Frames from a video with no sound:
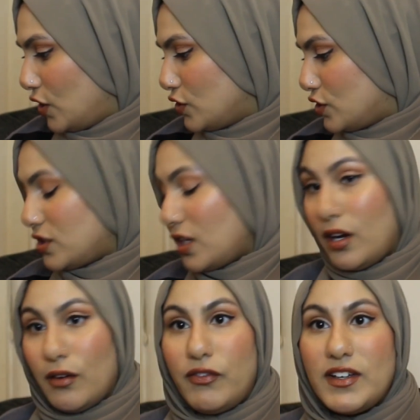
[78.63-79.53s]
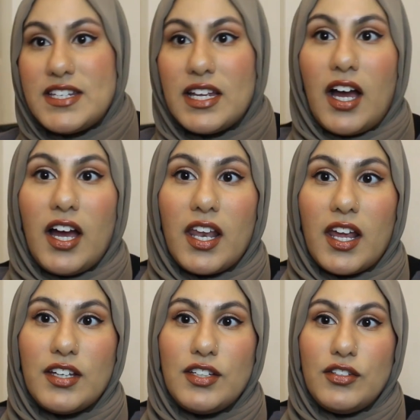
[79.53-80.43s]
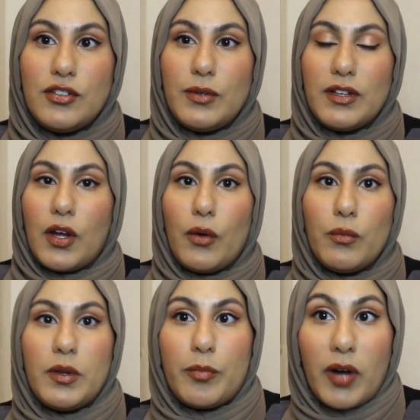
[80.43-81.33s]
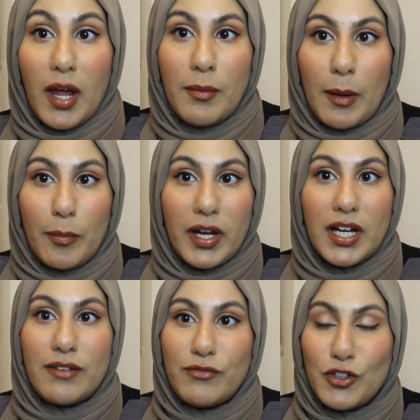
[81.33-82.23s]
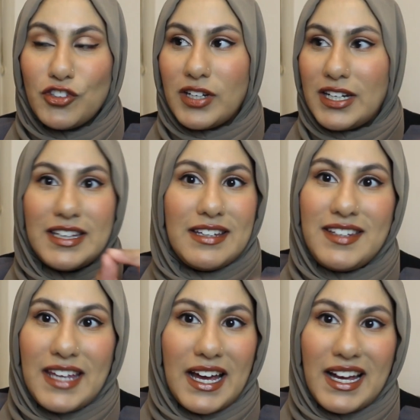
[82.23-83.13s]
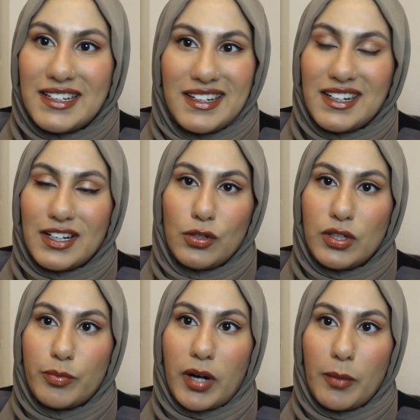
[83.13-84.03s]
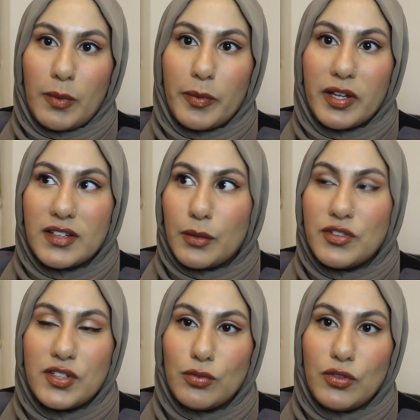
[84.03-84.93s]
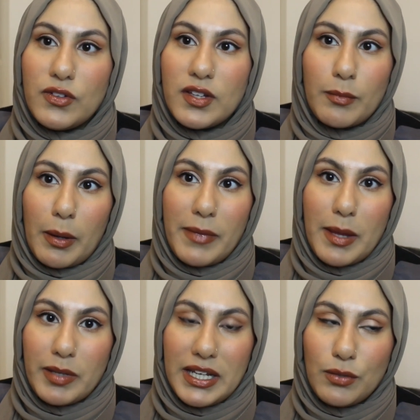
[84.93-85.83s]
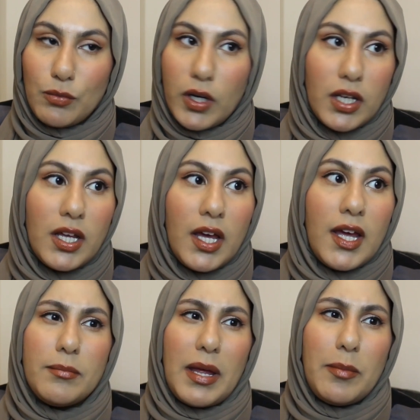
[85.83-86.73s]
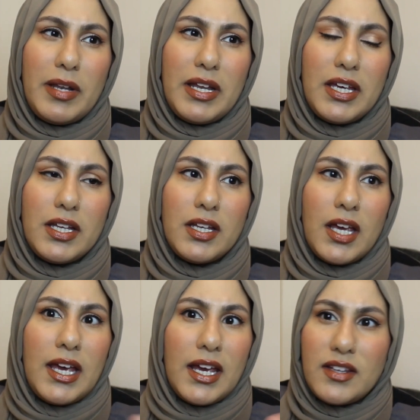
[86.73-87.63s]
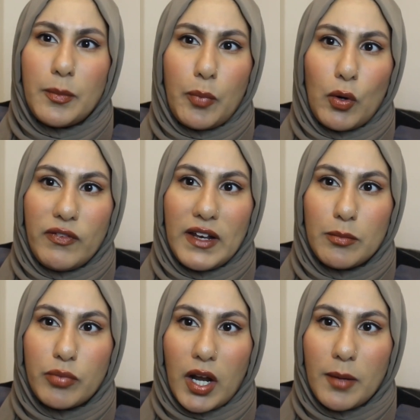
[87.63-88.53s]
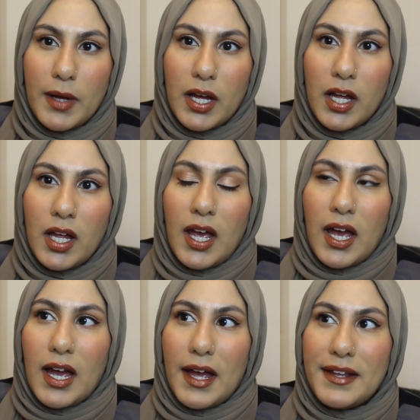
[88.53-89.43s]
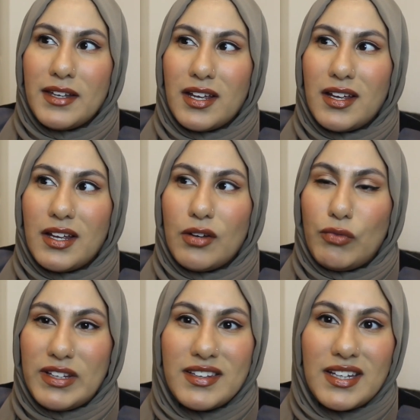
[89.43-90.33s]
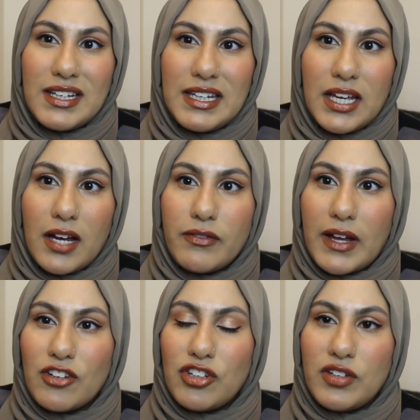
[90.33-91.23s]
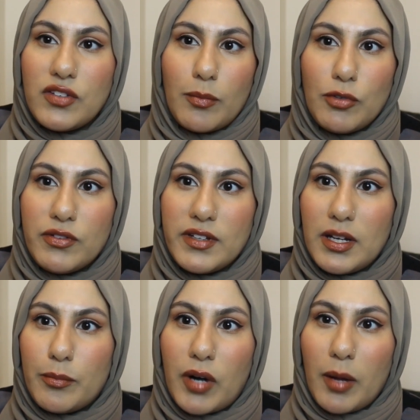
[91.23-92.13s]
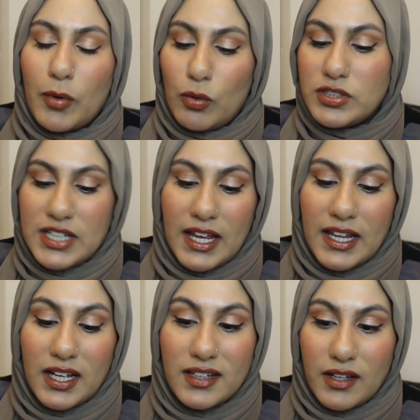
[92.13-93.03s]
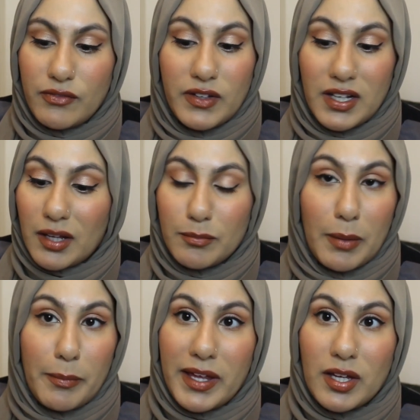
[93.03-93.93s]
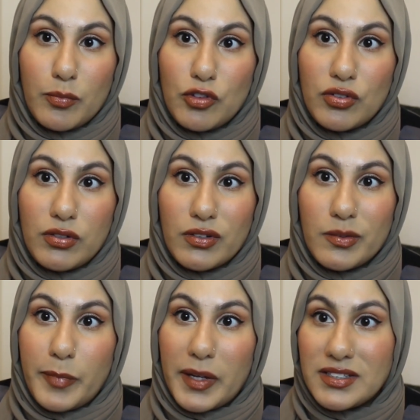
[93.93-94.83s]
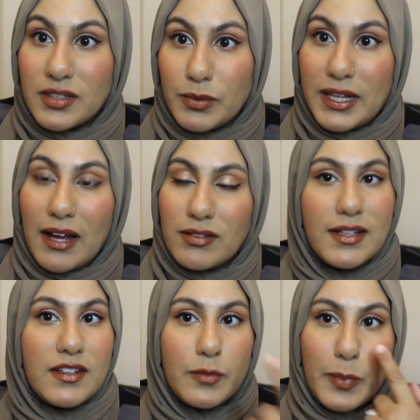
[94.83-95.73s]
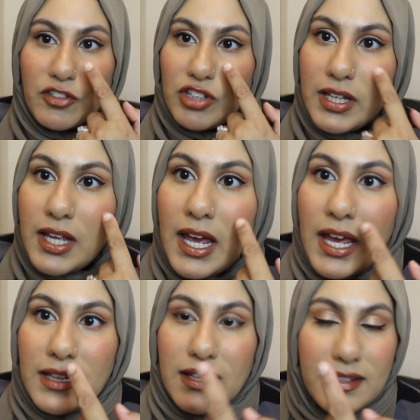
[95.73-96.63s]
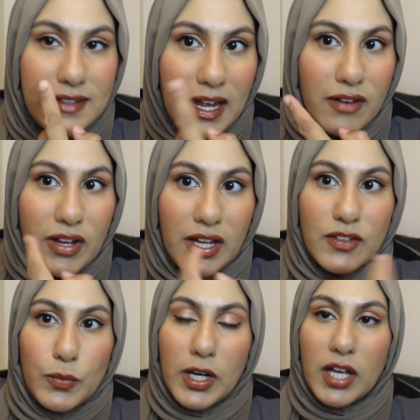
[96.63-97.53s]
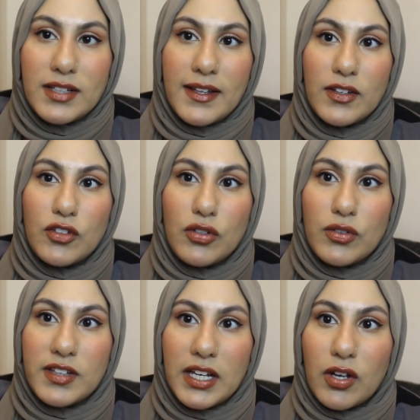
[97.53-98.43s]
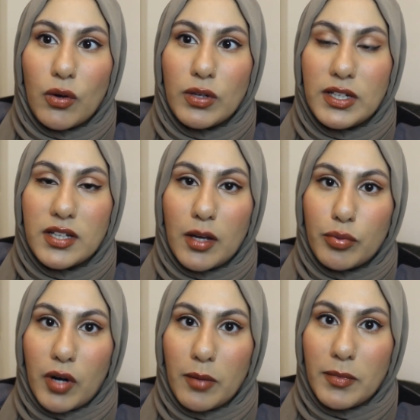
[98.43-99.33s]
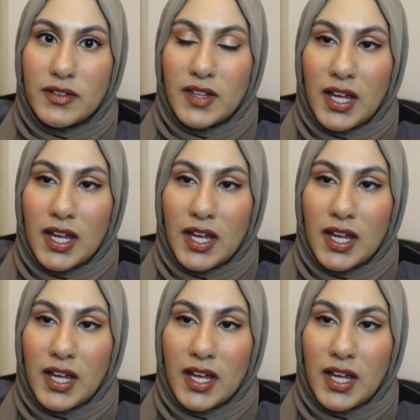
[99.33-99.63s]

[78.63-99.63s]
So first thing I like to do is go in with the primer, but unfortunately this year I didn't include a primer because I was still using my Maybelline one. Maybelline is a pore filling primer, and recently I've actually stopped using a primer altogether because I feel like my makeup just looks better without it, especially this area, because when I tend to use silicone type primers,